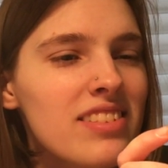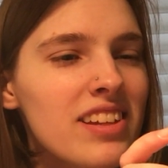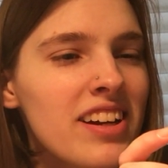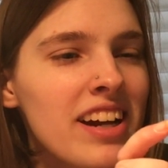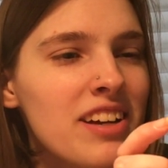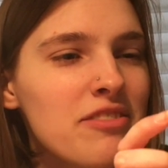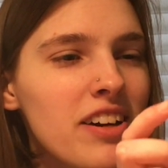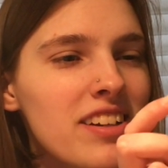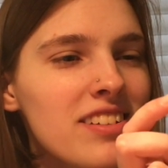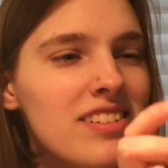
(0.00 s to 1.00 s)
they're kind of
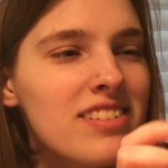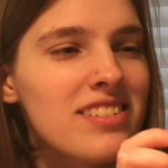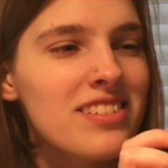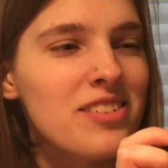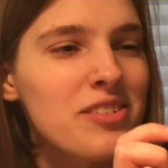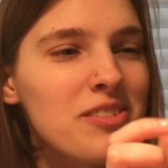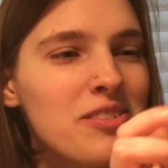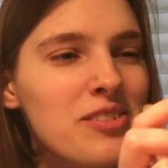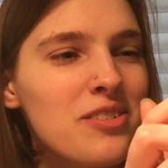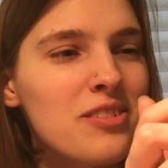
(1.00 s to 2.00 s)
fun. Oh,
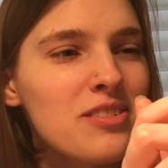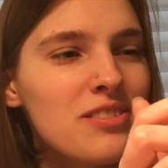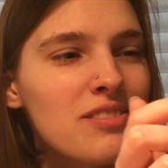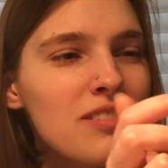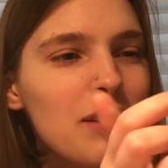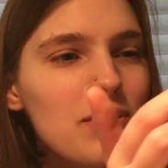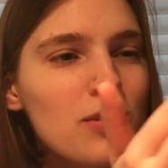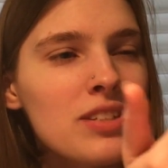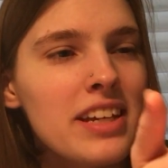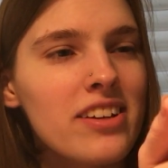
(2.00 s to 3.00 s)
they're
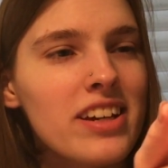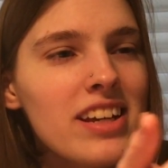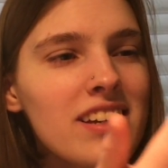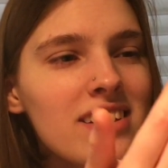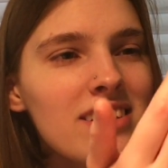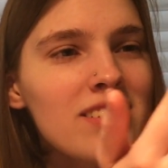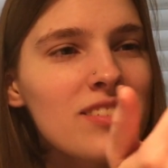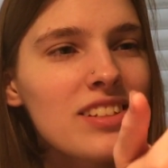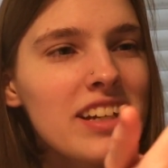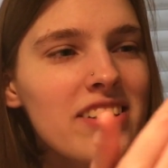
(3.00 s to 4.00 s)
so scary, so
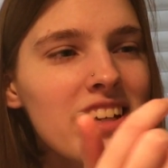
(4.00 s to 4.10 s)
scary.